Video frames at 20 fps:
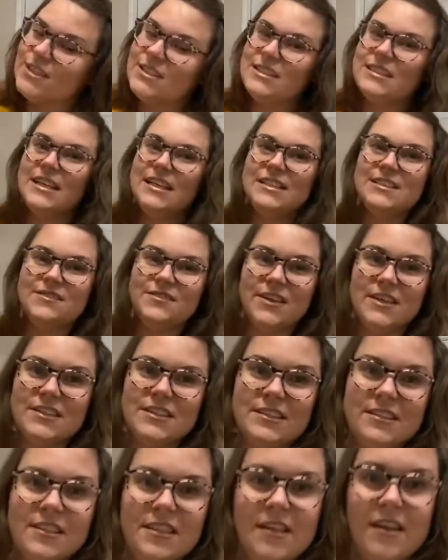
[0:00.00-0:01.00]
things first.
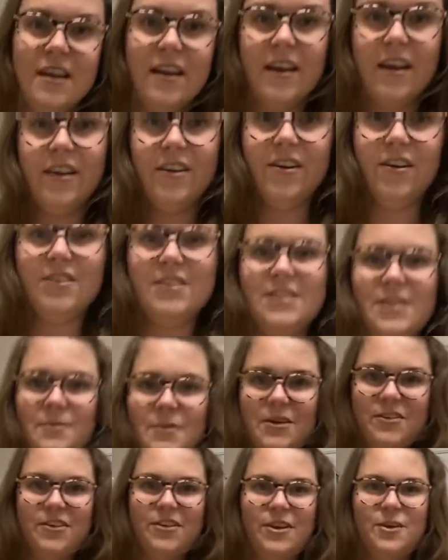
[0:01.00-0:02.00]
Can you all see me
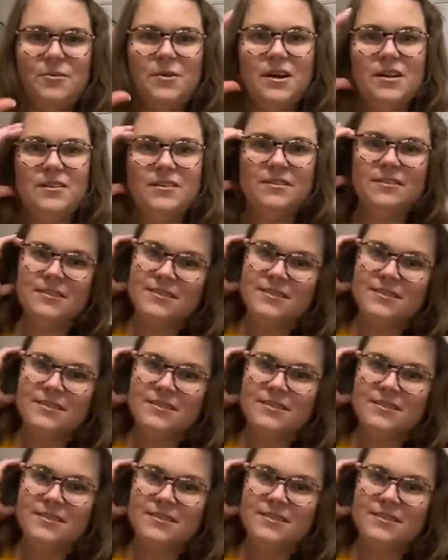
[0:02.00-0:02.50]
really well?